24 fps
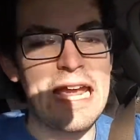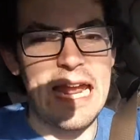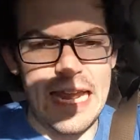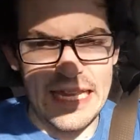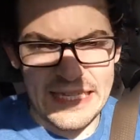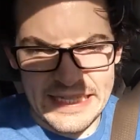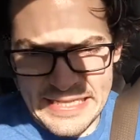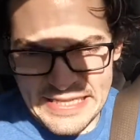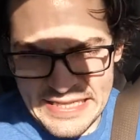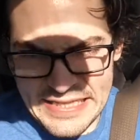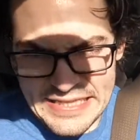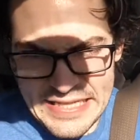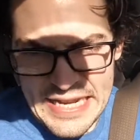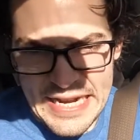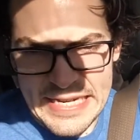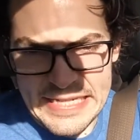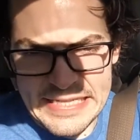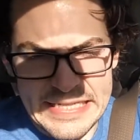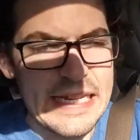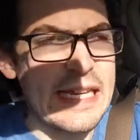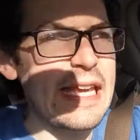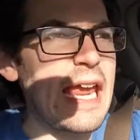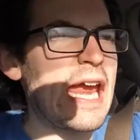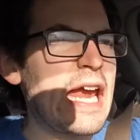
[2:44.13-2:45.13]
it's
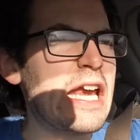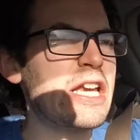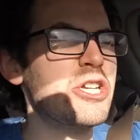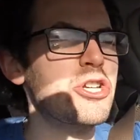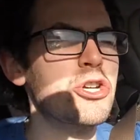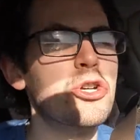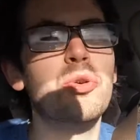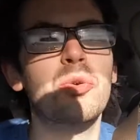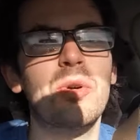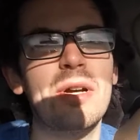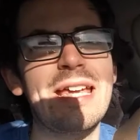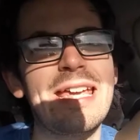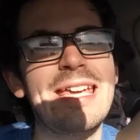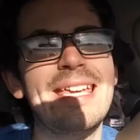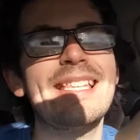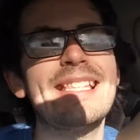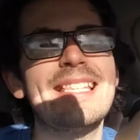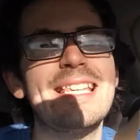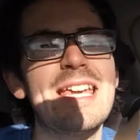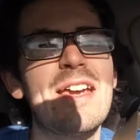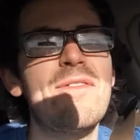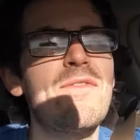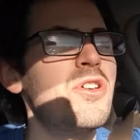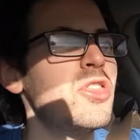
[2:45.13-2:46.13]
68
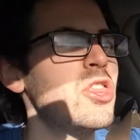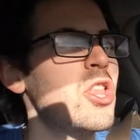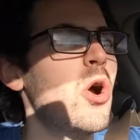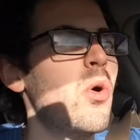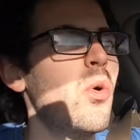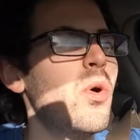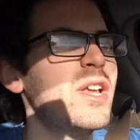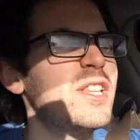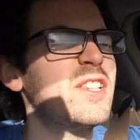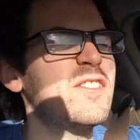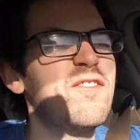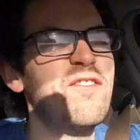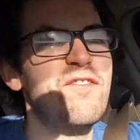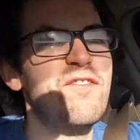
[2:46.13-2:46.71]
degrees even though it's